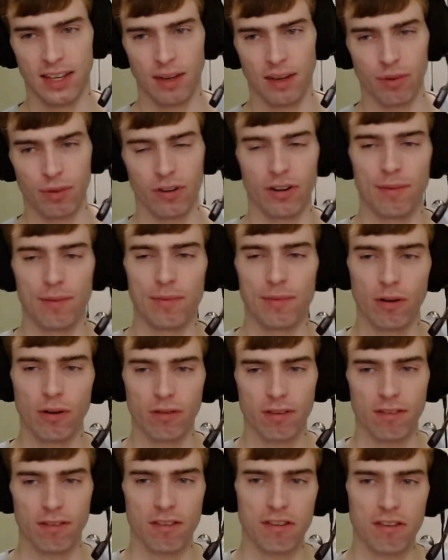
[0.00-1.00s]
But your
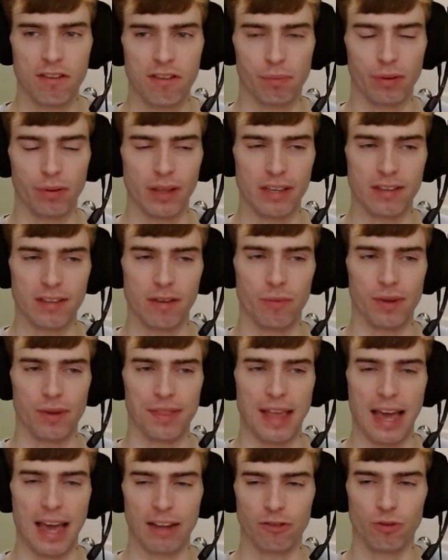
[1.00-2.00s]
Hypnosis is a Blissey with
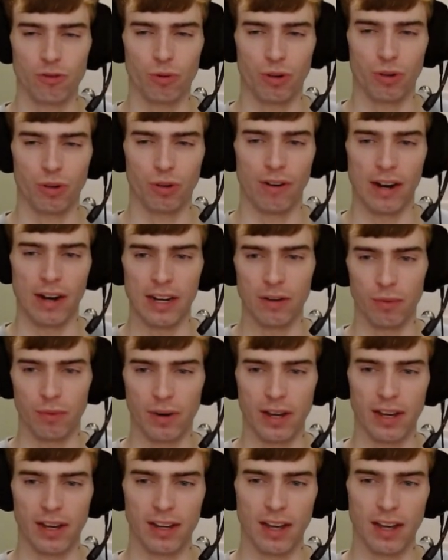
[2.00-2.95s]
Natural Cure anyway.